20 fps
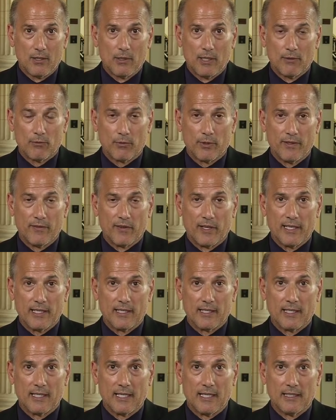We've
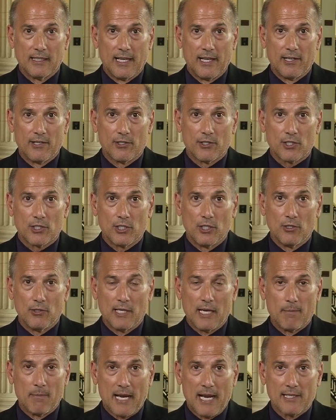written letters
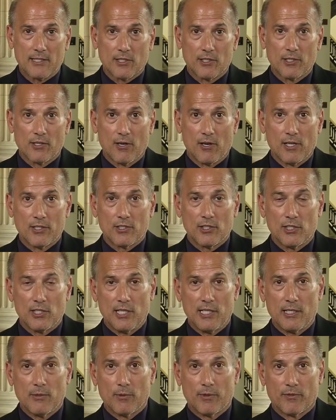to the ambassador to
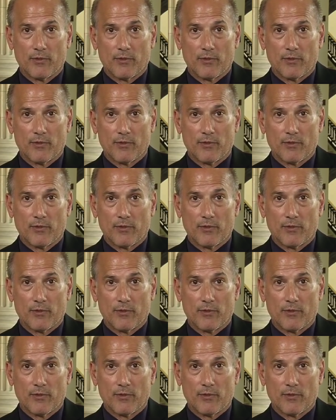Argentina.